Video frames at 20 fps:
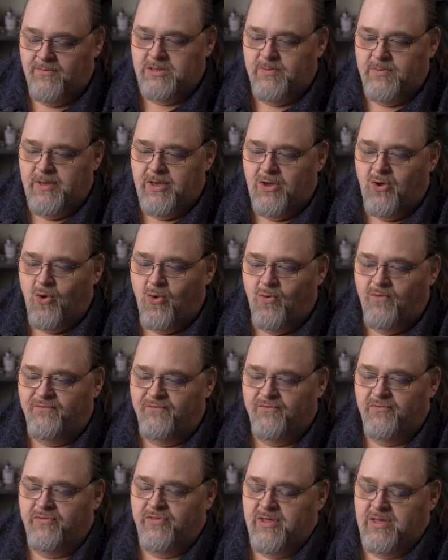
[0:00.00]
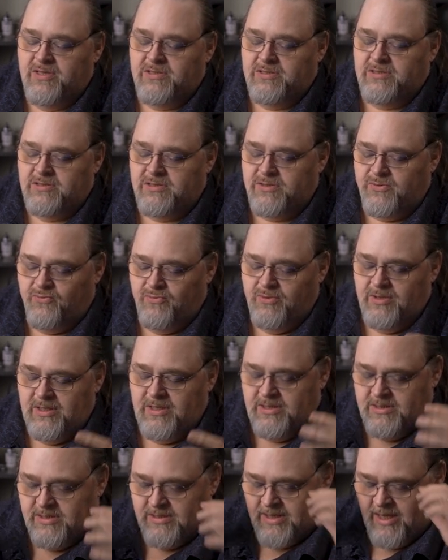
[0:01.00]
So my goal for this is to
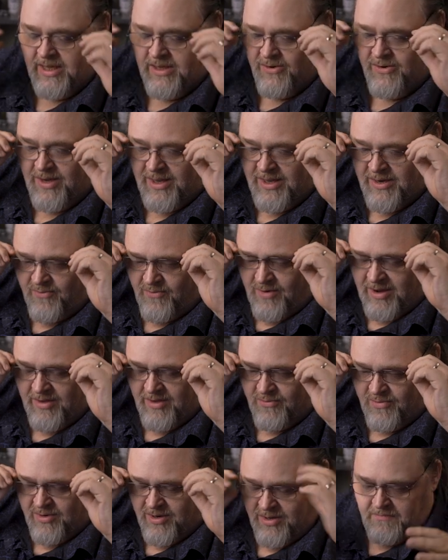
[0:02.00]
really just get your head around